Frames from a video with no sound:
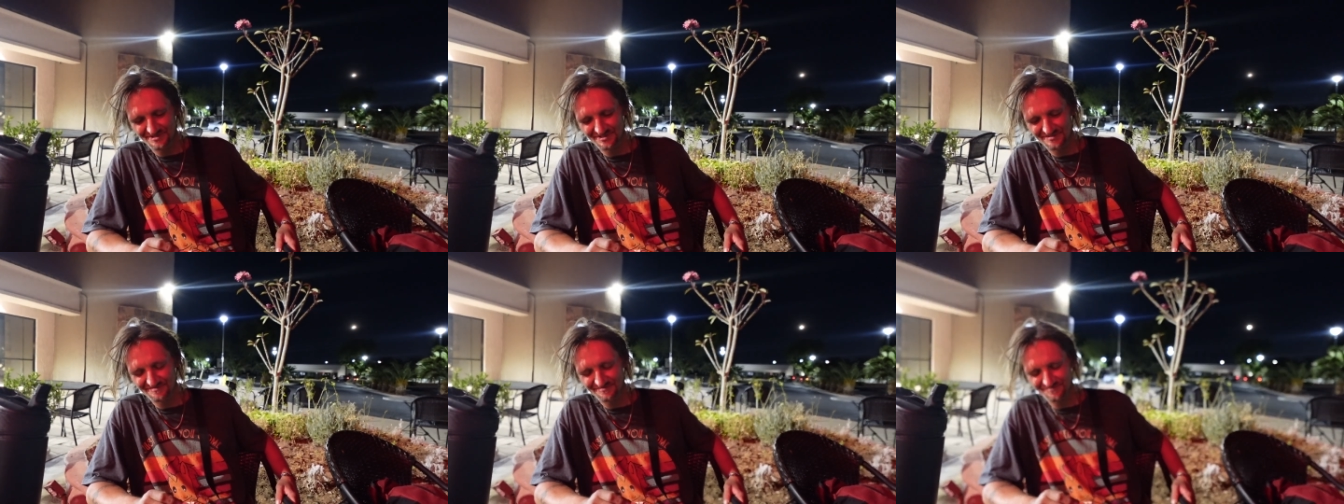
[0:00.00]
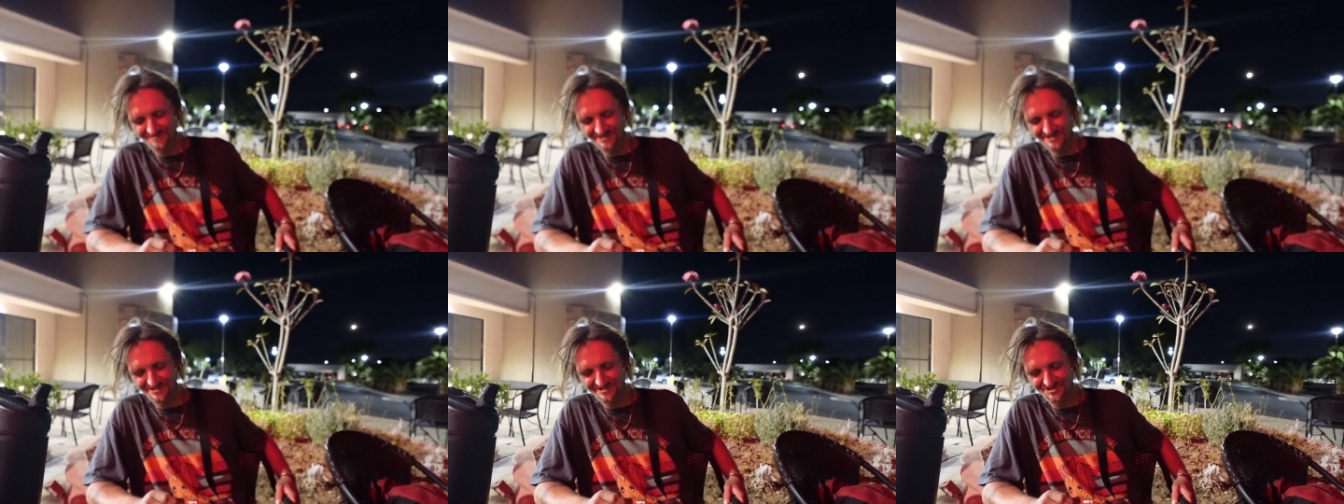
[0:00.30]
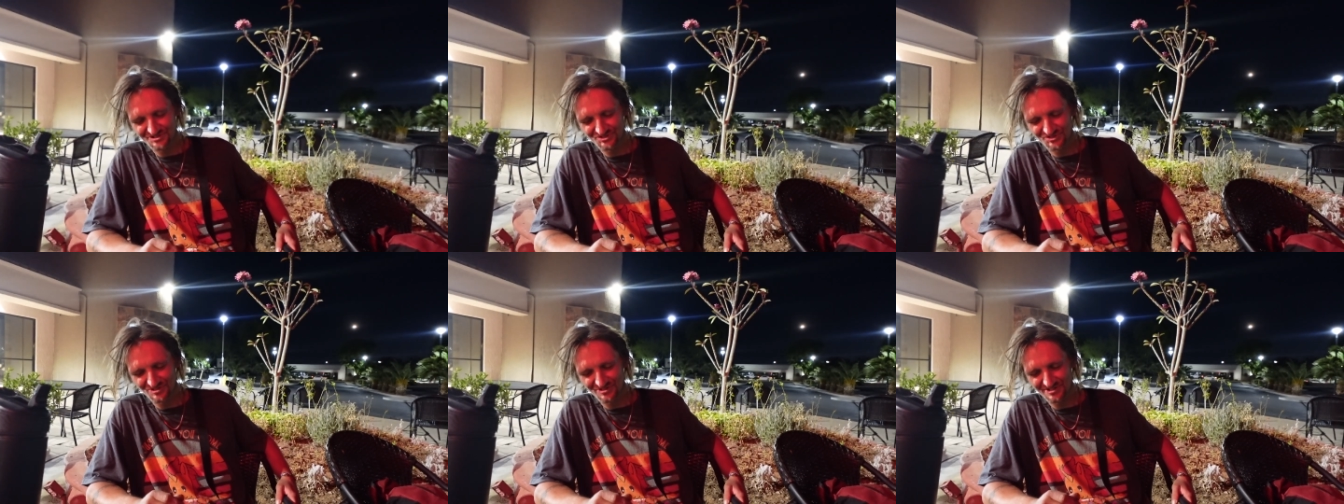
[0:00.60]
Yeah,
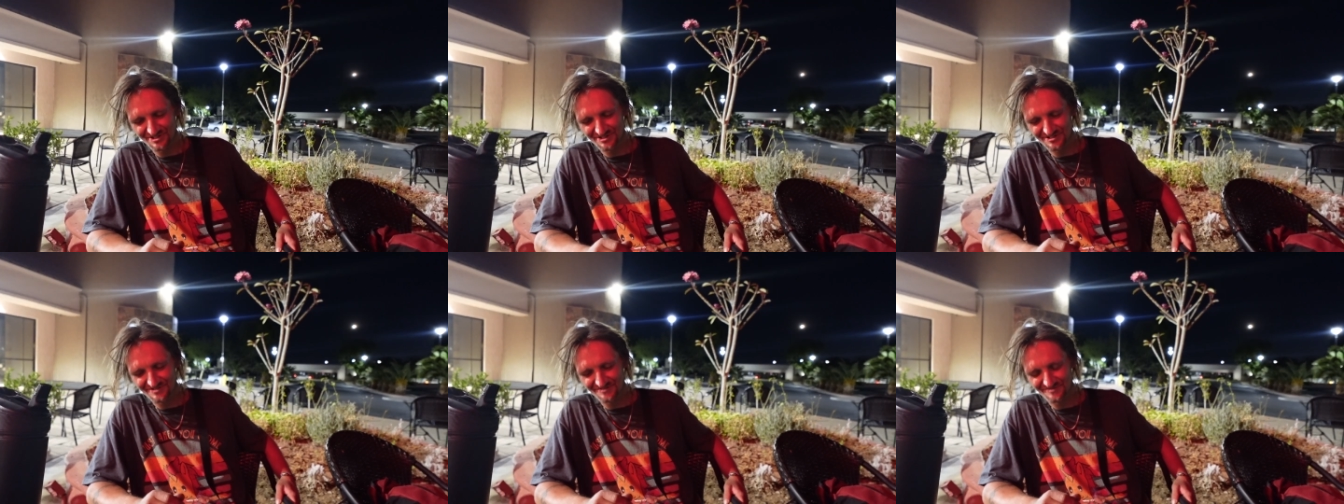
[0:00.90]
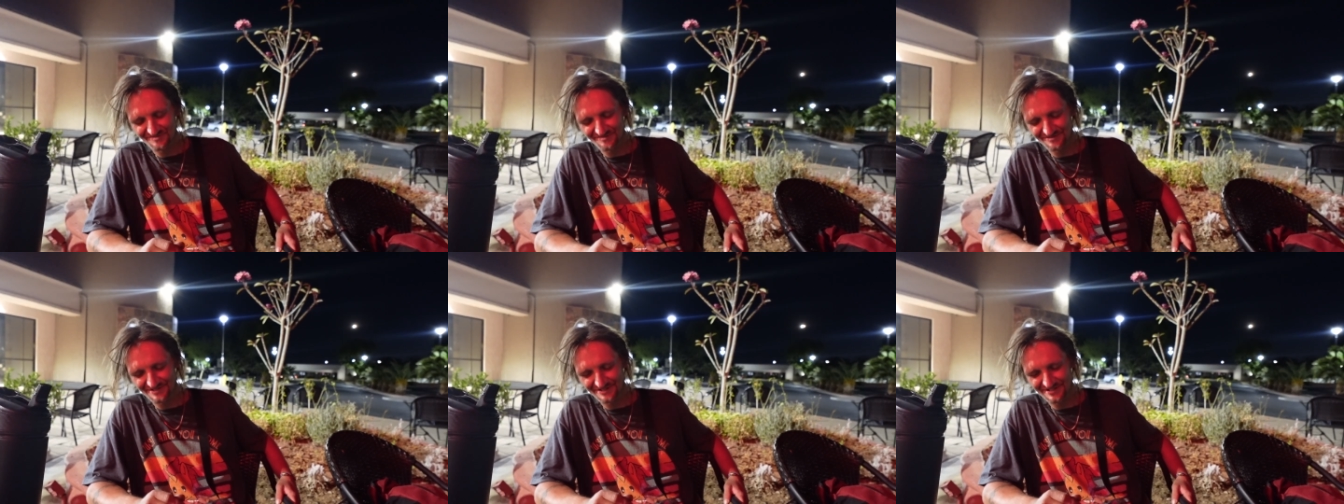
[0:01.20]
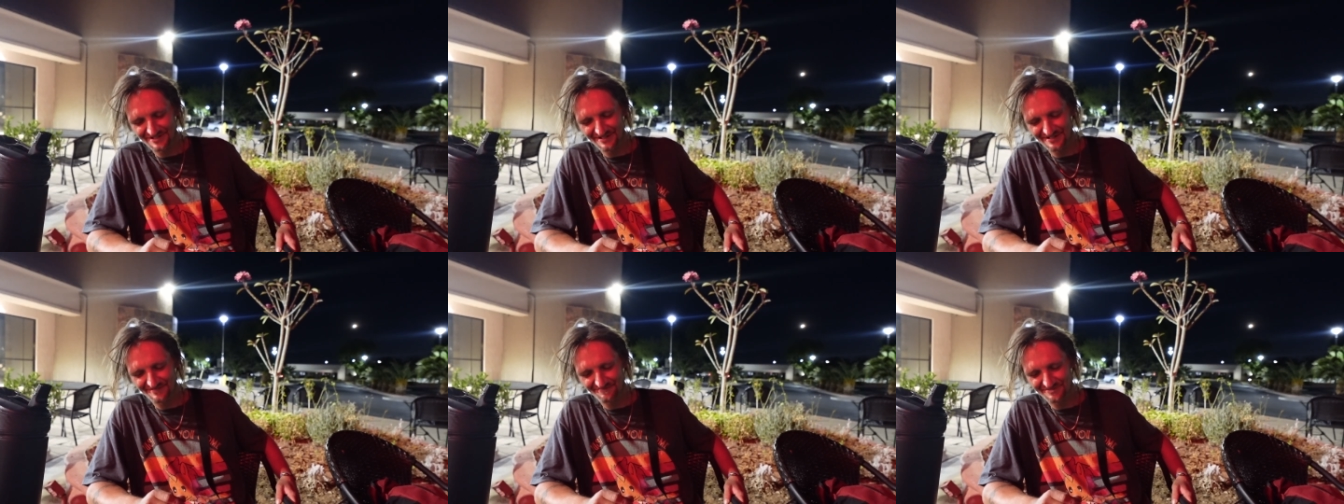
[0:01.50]
Phoenix,
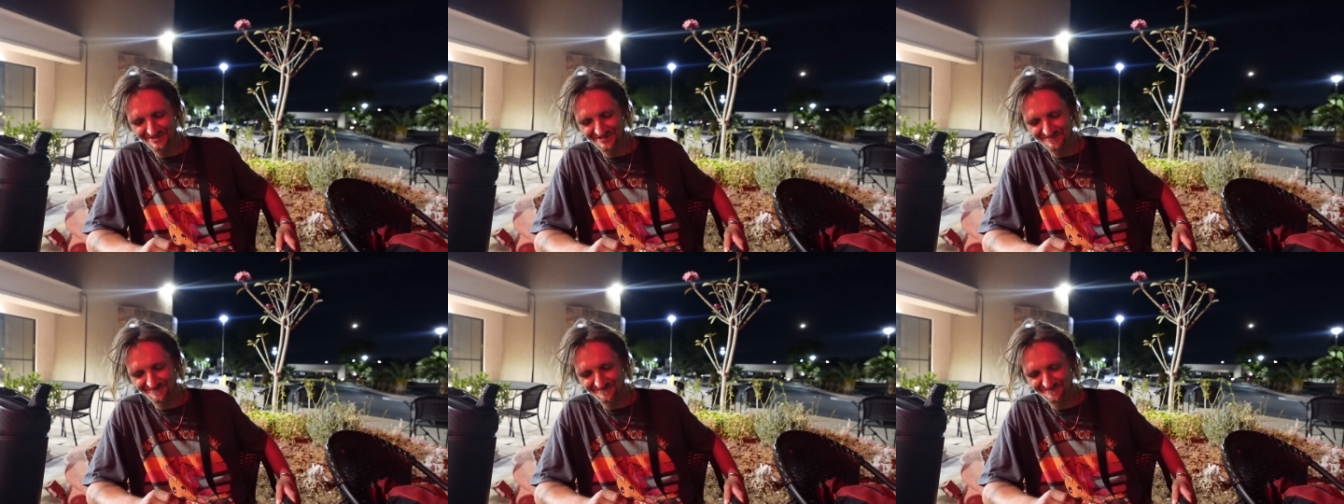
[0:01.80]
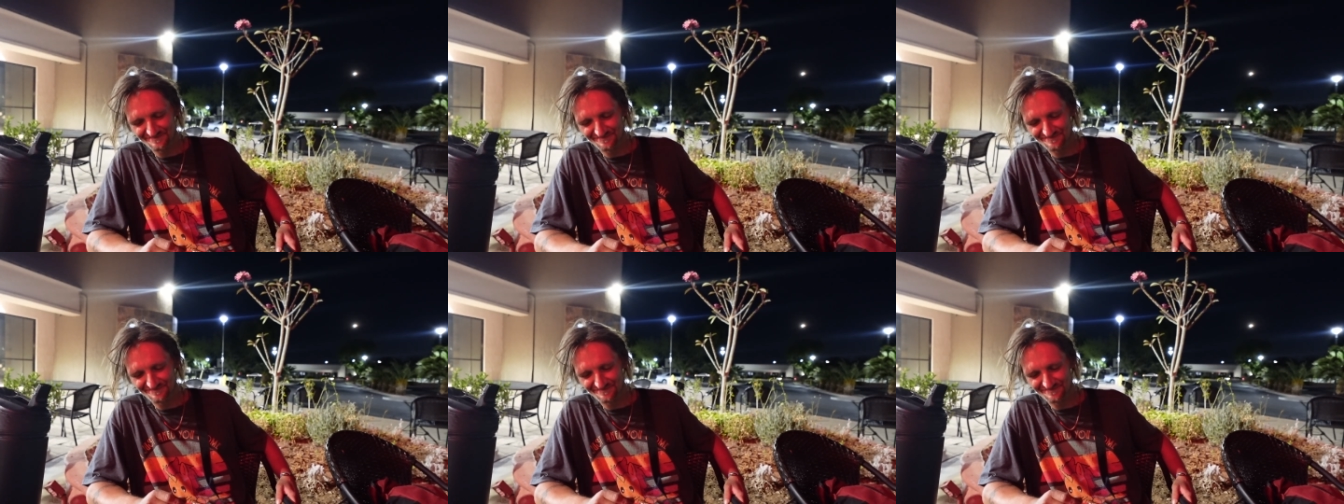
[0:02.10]
yeah, but